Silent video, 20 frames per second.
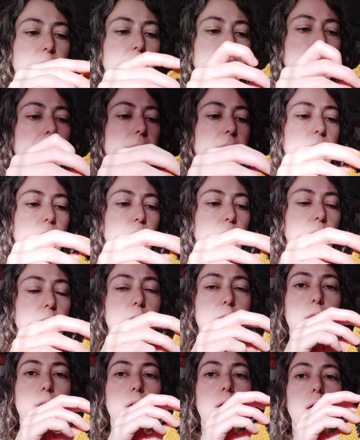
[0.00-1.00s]
flat. You
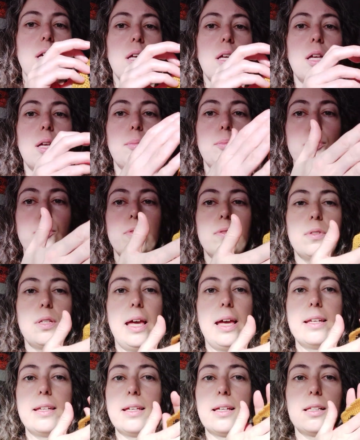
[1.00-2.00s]
can put
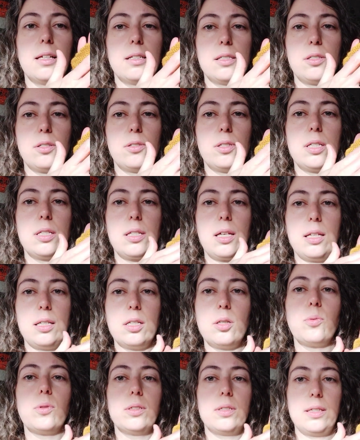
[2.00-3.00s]
any glass on it and
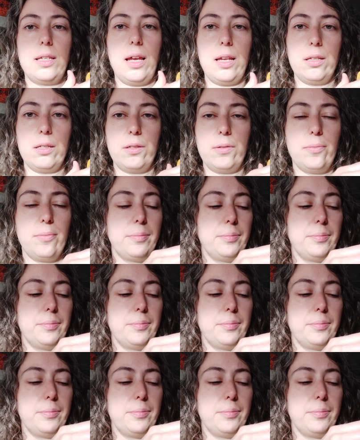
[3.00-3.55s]
it will stand.